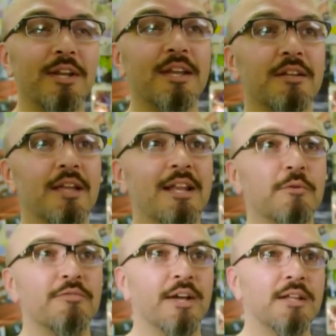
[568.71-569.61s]
Winning in a, in
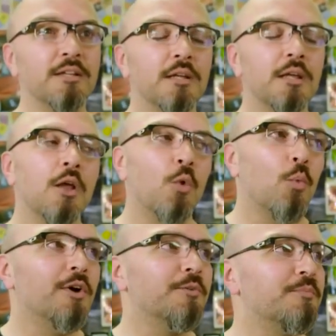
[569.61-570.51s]
a fight? Yeah.
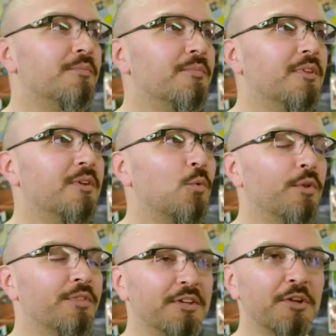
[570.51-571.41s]
Well,
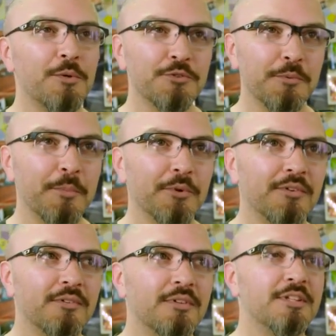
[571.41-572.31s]
one thing to always remember:
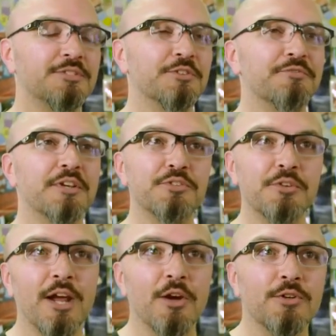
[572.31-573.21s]
these are
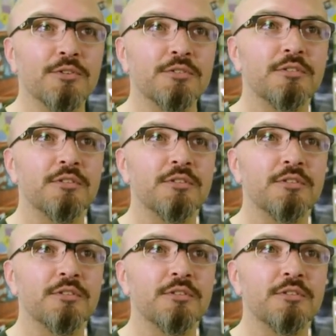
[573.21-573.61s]
fictional characters.